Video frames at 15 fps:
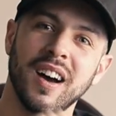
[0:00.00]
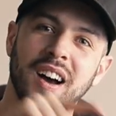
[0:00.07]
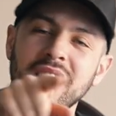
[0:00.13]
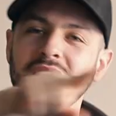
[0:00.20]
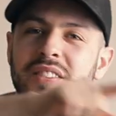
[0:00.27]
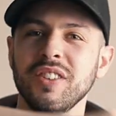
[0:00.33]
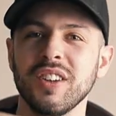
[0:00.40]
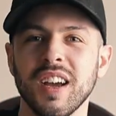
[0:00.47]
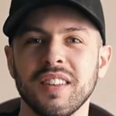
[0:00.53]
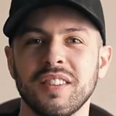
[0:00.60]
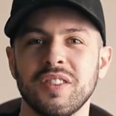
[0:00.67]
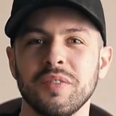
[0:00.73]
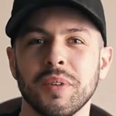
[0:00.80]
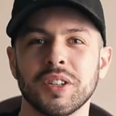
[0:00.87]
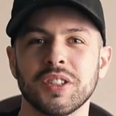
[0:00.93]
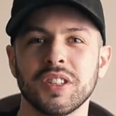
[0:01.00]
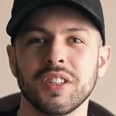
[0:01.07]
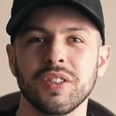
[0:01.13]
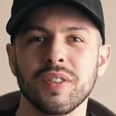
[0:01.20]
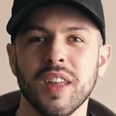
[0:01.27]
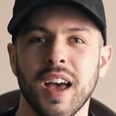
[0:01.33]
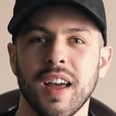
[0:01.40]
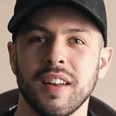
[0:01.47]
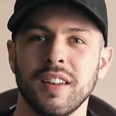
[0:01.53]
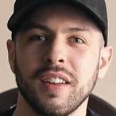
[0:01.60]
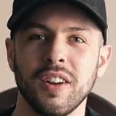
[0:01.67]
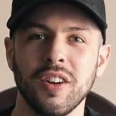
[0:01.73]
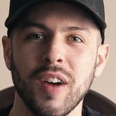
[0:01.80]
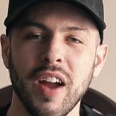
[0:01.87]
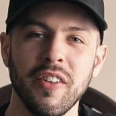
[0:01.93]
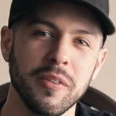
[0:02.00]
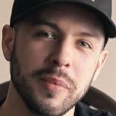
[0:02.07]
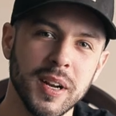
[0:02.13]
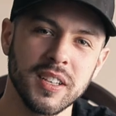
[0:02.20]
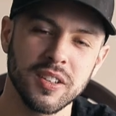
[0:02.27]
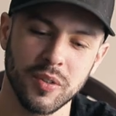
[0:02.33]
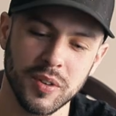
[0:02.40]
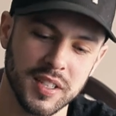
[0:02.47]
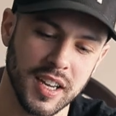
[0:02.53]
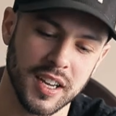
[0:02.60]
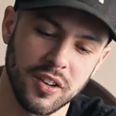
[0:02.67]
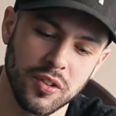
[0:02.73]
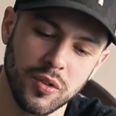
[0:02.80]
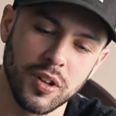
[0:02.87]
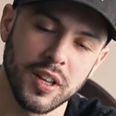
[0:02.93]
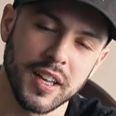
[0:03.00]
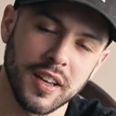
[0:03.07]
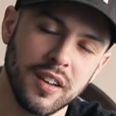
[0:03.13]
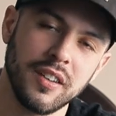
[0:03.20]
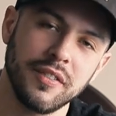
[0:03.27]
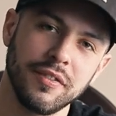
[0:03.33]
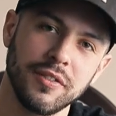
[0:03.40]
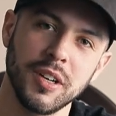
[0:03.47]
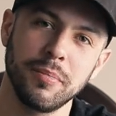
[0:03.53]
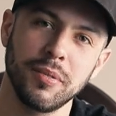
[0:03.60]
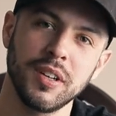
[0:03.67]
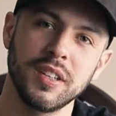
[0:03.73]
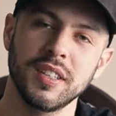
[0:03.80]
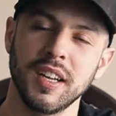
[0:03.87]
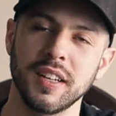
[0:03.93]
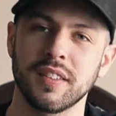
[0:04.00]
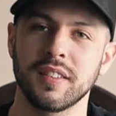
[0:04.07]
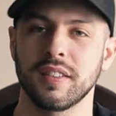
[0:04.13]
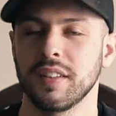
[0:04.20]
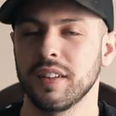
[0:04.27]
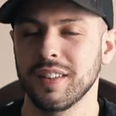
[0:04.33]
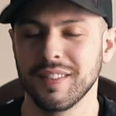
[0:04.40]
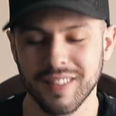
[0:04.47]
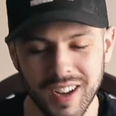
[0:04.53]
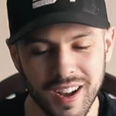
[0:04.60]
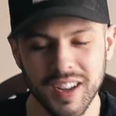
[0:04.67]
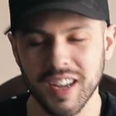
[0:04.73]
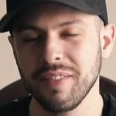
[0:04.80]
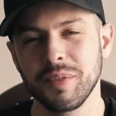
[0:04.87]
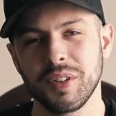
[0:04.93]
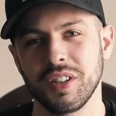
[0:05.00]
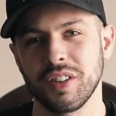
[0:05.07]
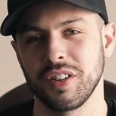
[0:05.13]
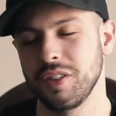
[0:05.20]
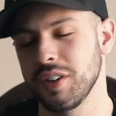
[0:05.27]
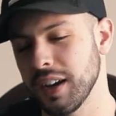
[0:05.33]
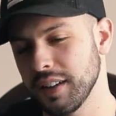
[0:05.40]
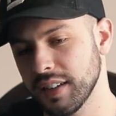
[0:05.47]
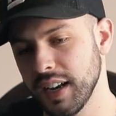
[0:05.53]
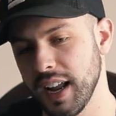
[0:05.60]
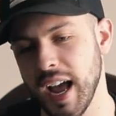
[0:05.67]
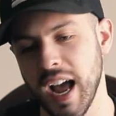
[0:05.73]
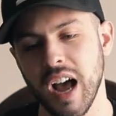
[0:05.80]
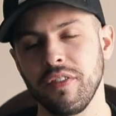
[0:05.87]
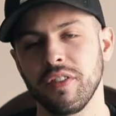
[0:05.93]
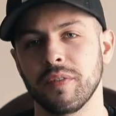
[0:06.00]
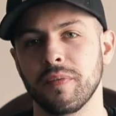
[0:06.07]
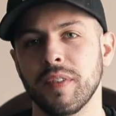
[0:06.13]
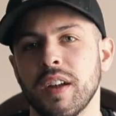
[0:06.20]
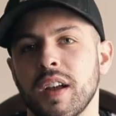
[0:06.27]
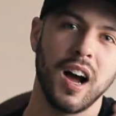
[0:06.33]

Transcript: I love you guys too much to do that. You know, everybody's always like Googling, oh, free presets. I'll give them to you. You guys can have them.